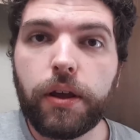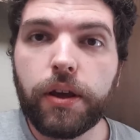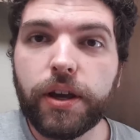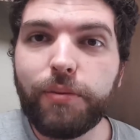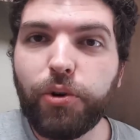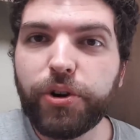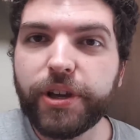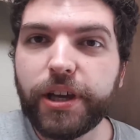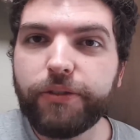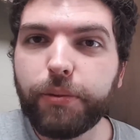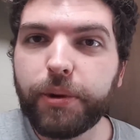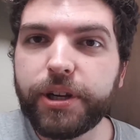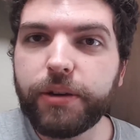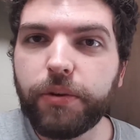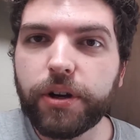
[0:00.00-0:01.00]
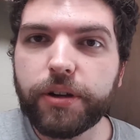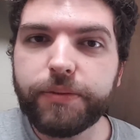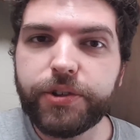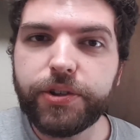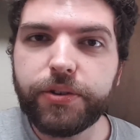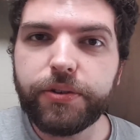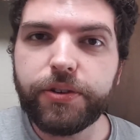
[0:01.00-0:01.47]
Good morning, everybody. Welcome
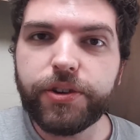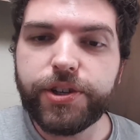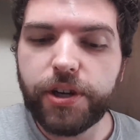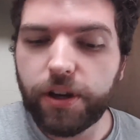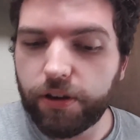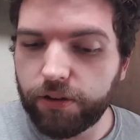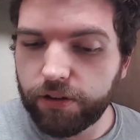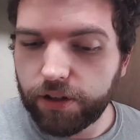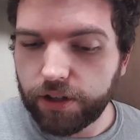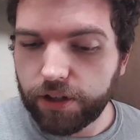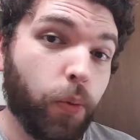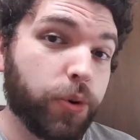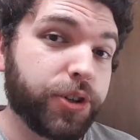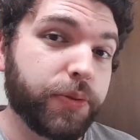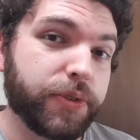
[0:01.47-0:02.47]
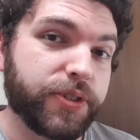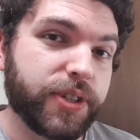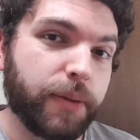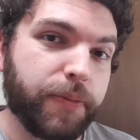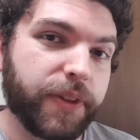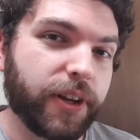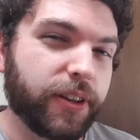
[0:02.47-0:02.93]
to the show. We're doing
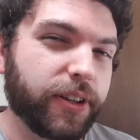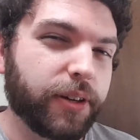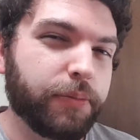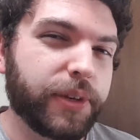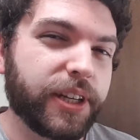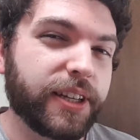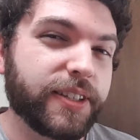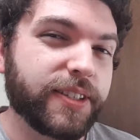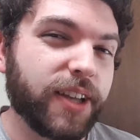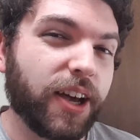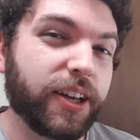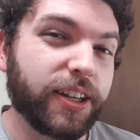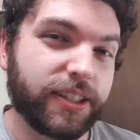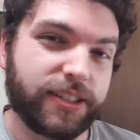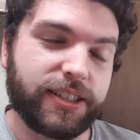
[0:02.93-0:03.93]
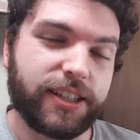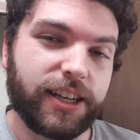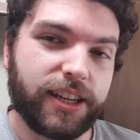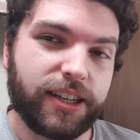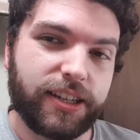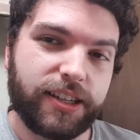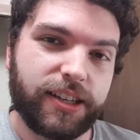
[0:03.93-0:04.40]
something a little bit exotic
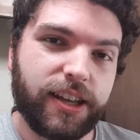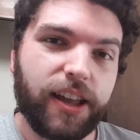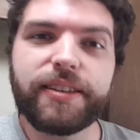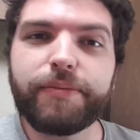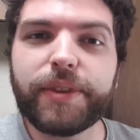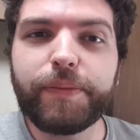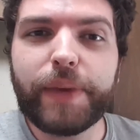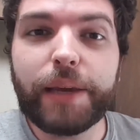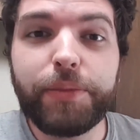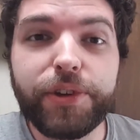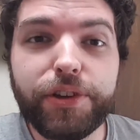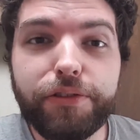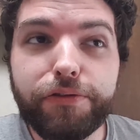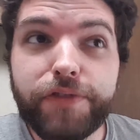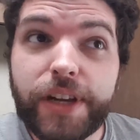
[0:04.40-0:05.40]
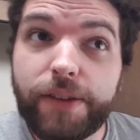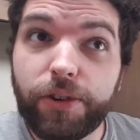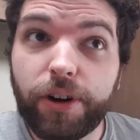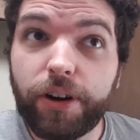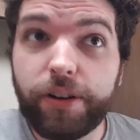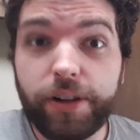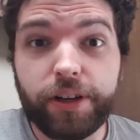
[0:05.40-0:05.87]
today. Something maybe you've
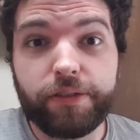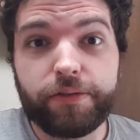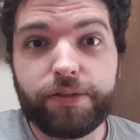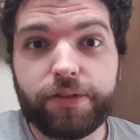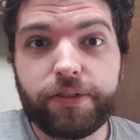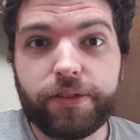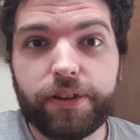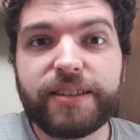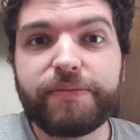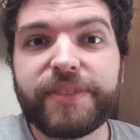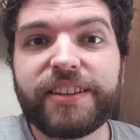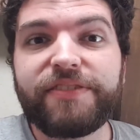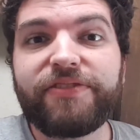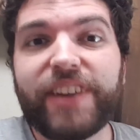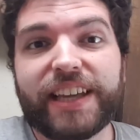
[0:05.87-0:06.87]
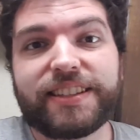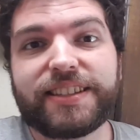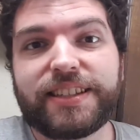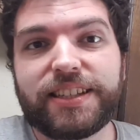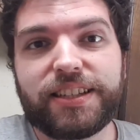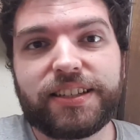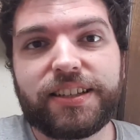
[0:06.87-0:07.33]
never heard of. Something
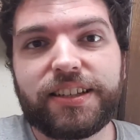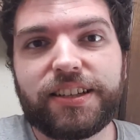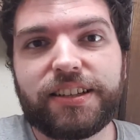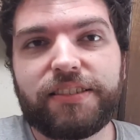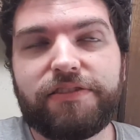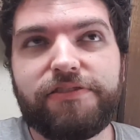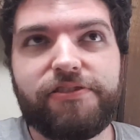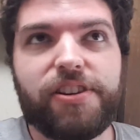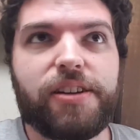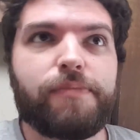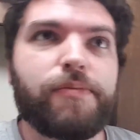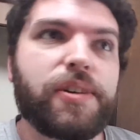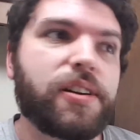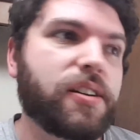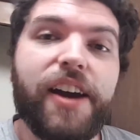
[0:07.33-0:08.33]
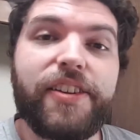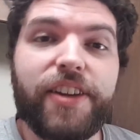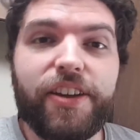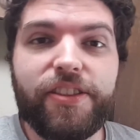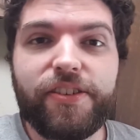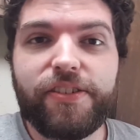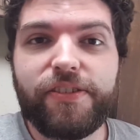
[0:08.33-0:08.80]
fancy from
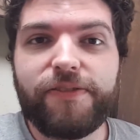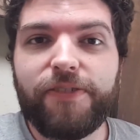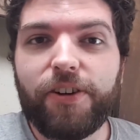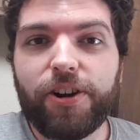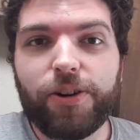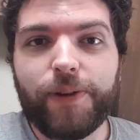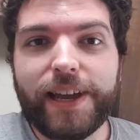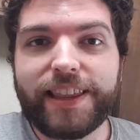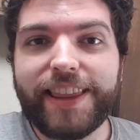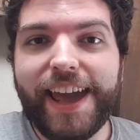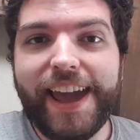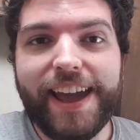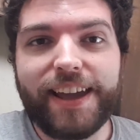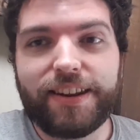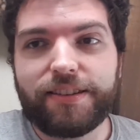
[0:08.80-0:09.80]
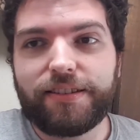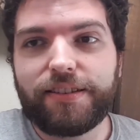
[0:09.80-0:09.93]
another faraway land.